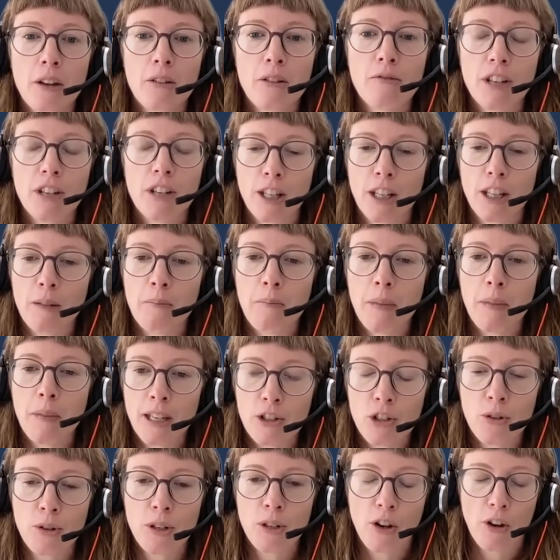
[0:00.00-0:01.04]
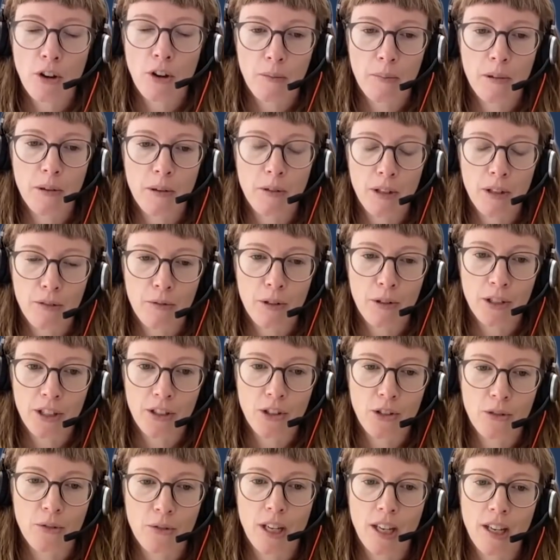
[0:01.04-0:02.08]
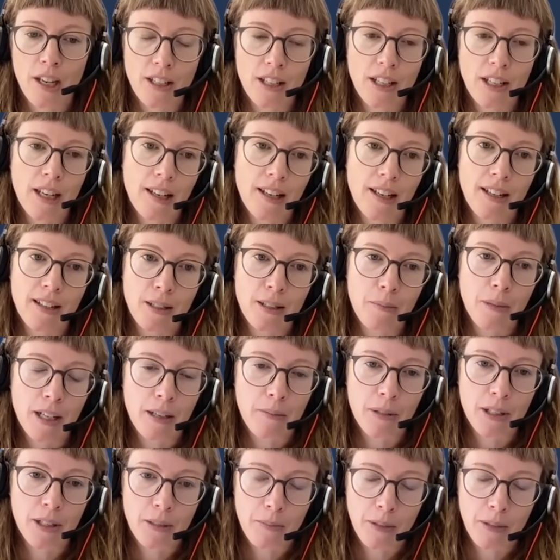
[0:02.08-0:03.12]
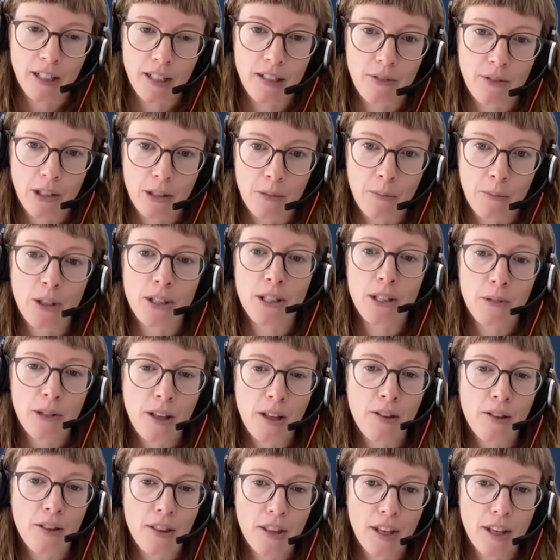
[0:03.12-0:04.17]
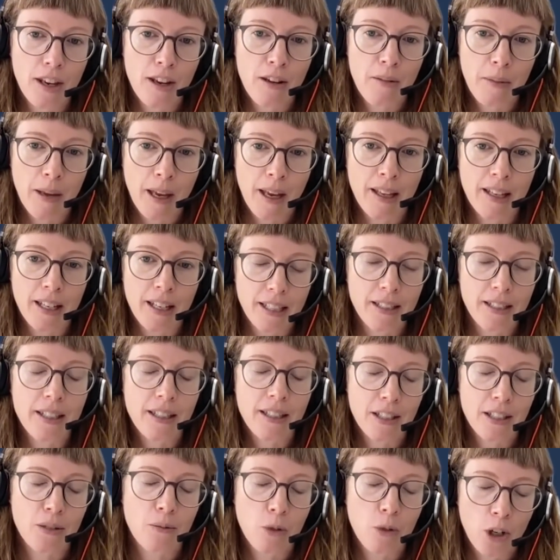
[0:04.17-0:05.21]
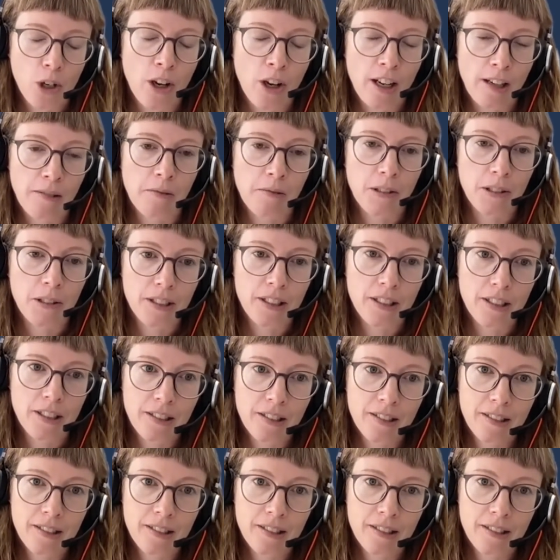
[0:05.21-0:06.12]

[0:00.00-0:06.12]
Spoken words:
really make sure you're open with what you're doing and you're getting as many perspectives as possible, and think about, is this what I want?